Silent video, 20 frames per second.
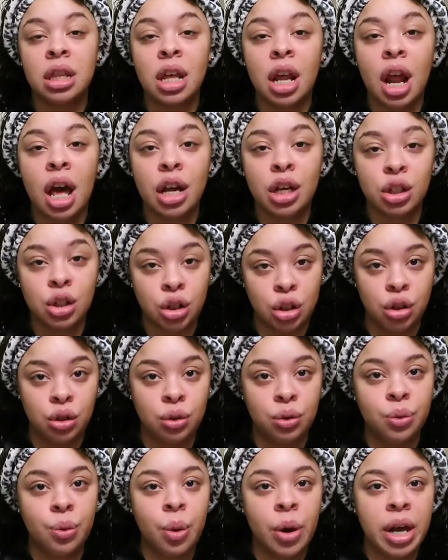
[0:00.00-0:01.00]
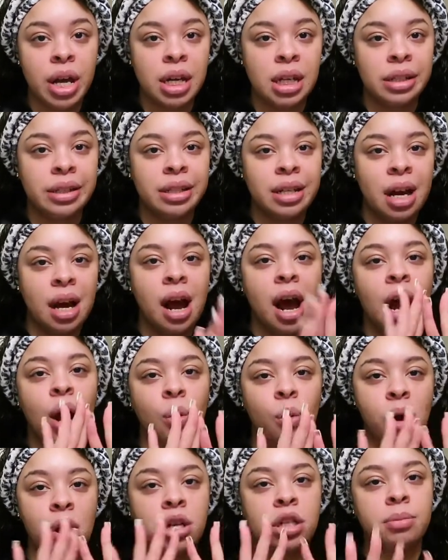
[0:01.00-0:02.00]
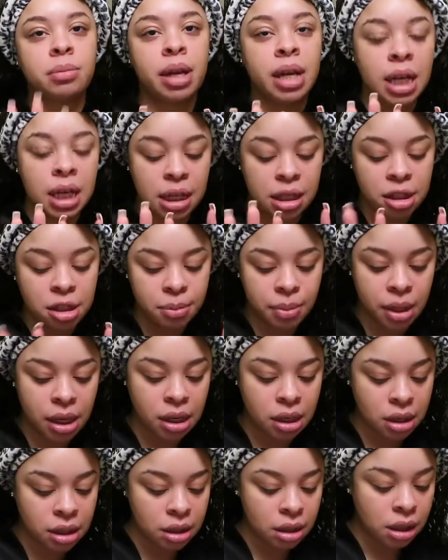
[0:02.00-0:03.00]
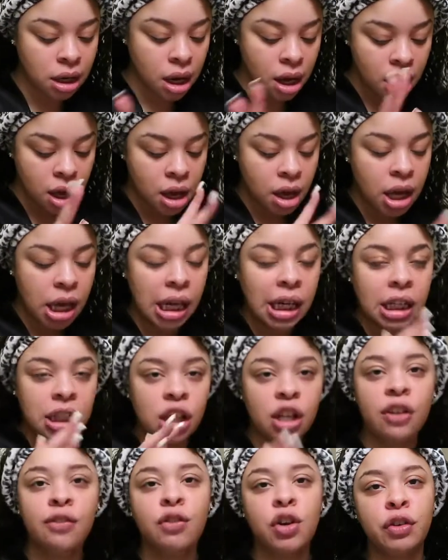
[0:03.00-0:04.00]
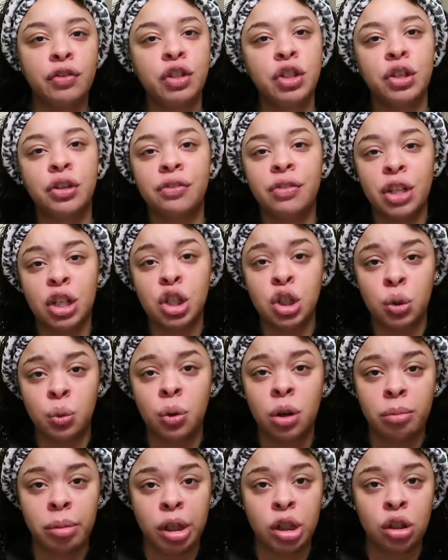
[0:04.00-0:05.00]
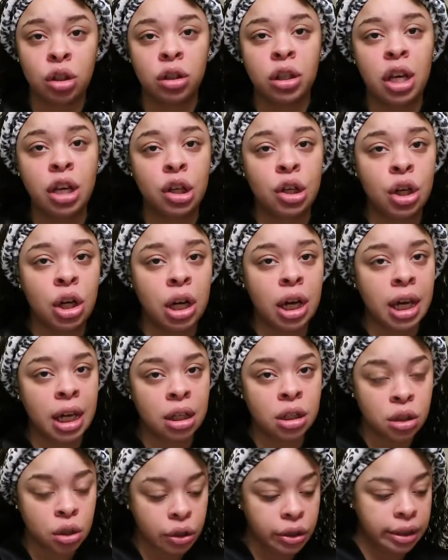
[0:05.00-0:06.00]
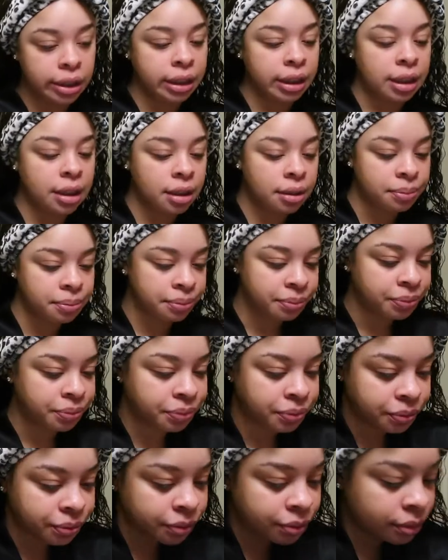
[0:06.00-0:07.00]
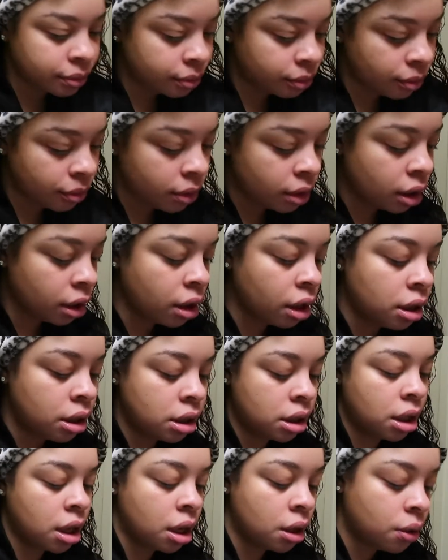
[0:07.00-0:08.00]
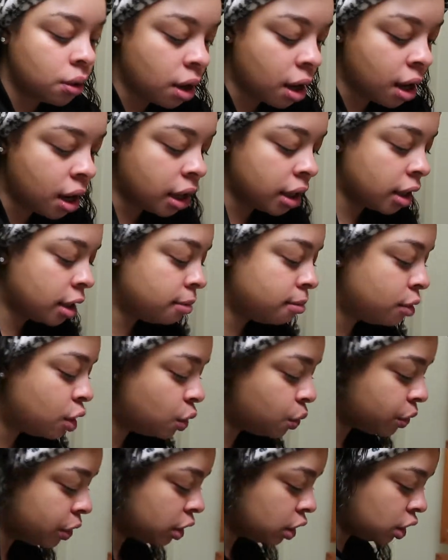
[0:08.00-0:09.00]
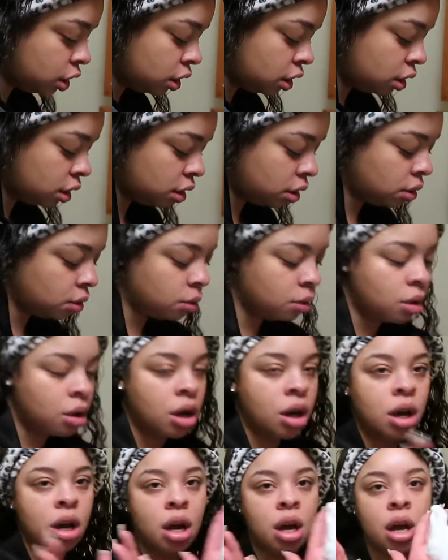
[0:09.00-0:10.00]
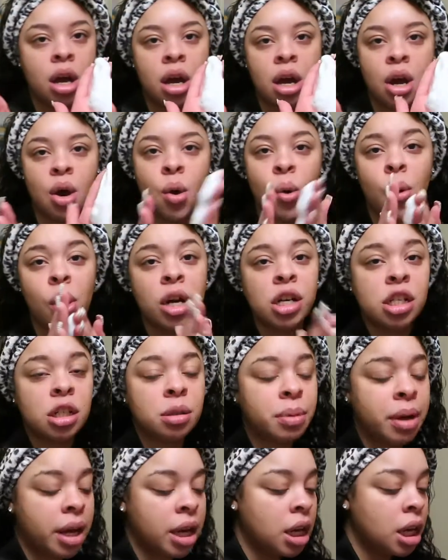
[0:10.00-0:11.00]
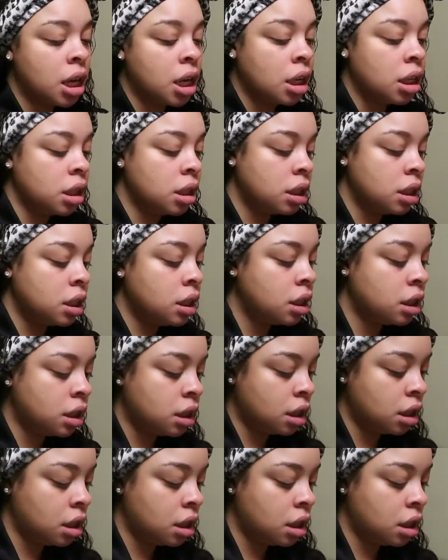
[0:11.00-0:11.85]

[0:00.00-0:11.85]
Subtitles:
that I do is that I wash my hands, because anything involving your face, you want to make sure that your hands are clean. So I am going to wash my hands,